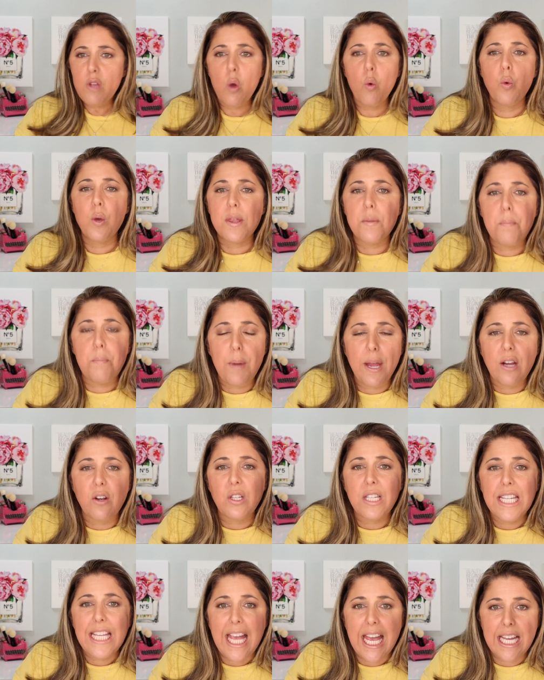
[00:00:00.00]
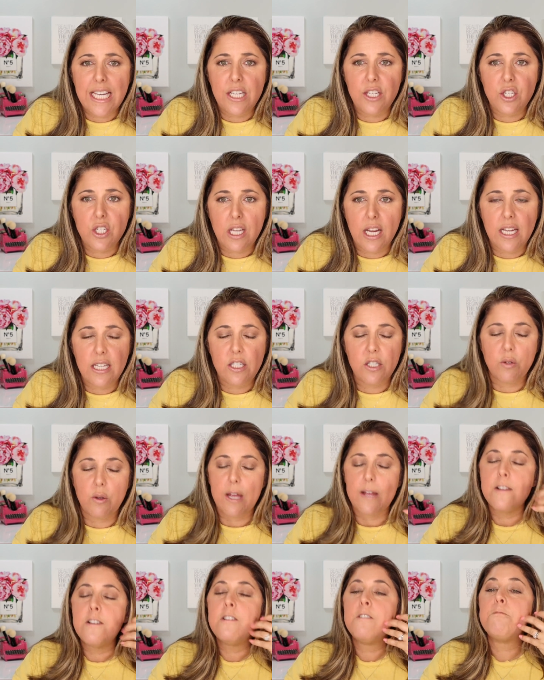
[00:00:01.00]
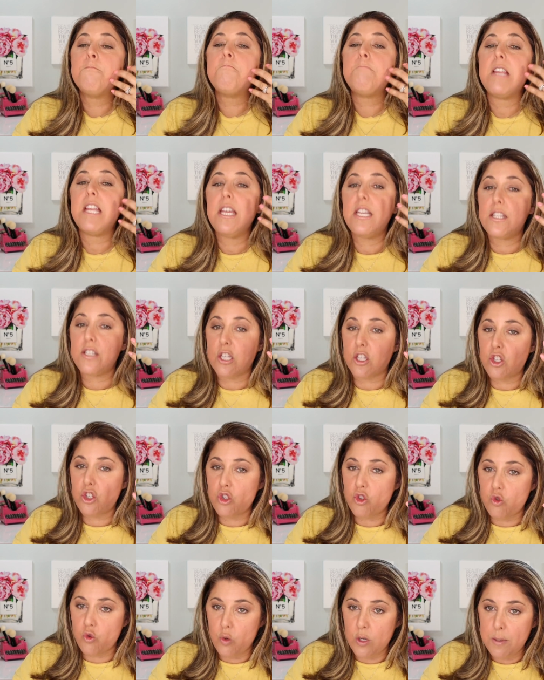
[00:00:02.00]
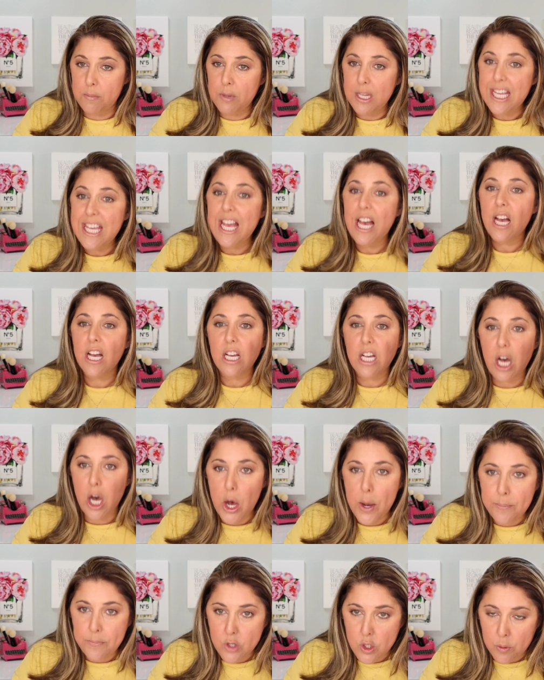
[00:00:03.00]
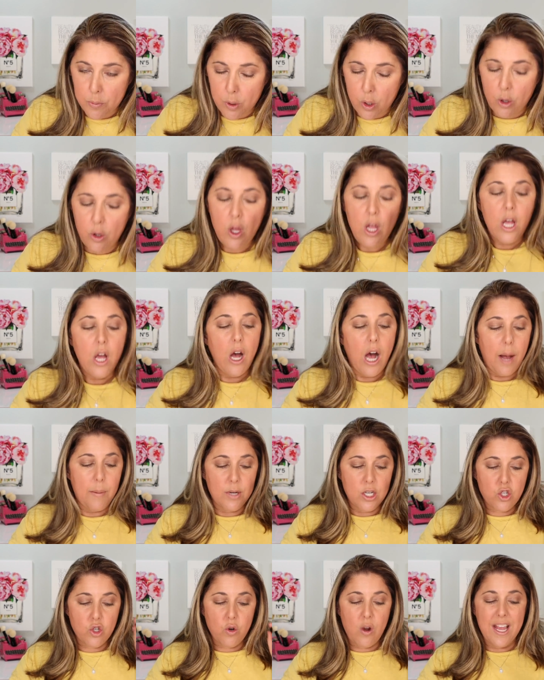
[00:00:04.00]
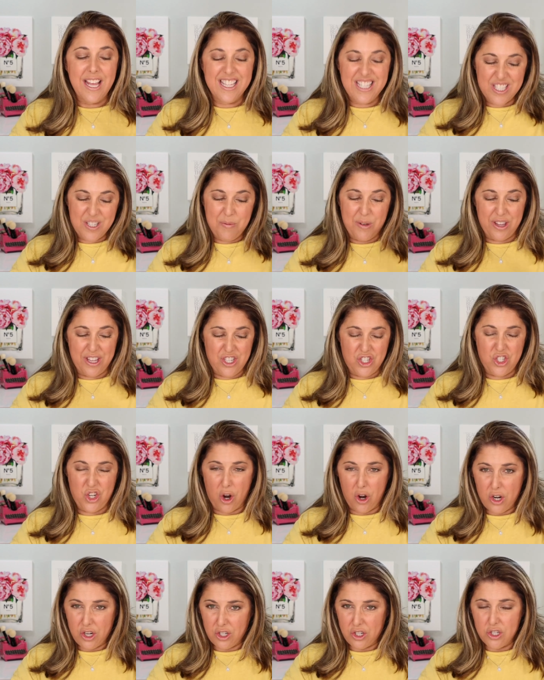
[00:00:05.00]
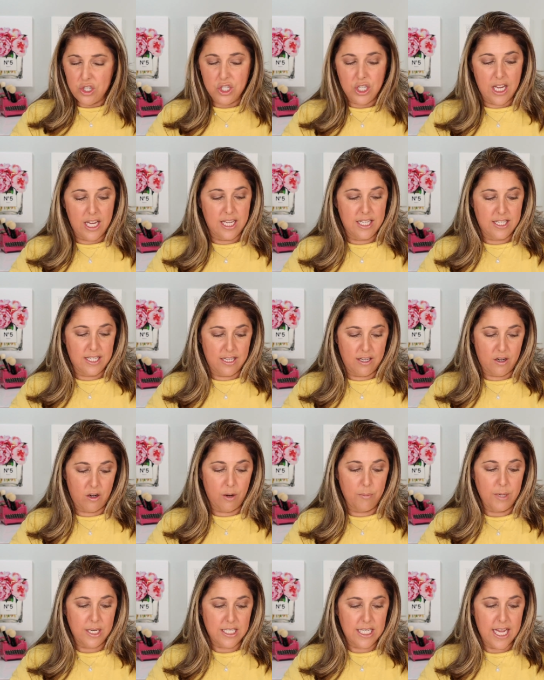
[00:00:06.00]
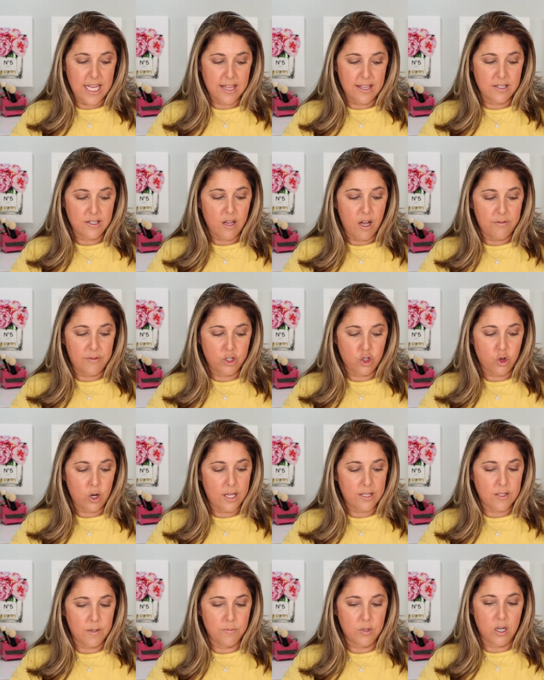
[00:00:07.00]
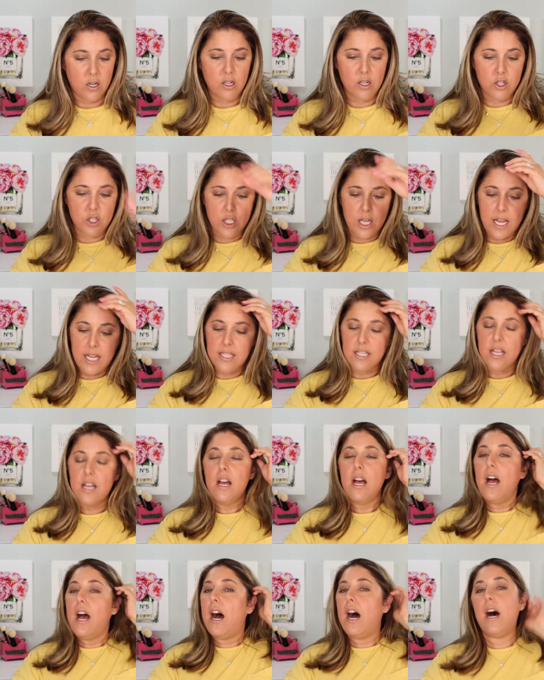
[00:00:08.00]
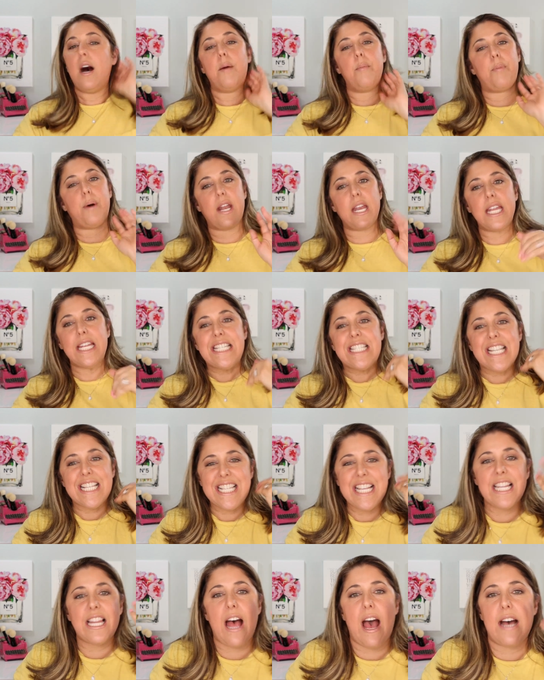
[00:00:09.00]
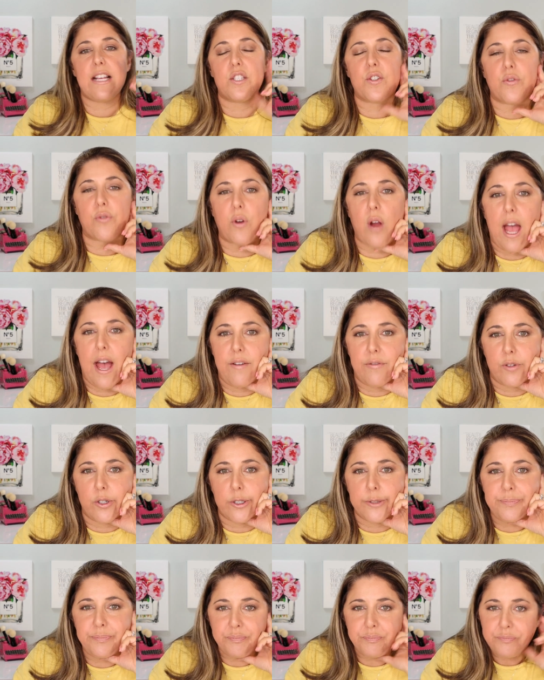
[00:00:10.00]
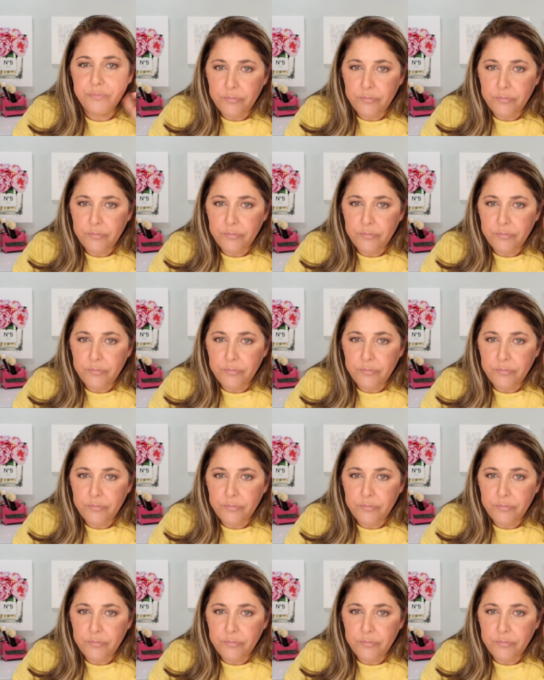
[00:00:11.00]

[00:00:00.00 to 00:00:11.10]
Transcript: with barely any shade to it. It is extremely comfortable. I'm going to try on some of the darker shades here. I'm going to take this off and try on some darker shades, um, but it doesn't last forever.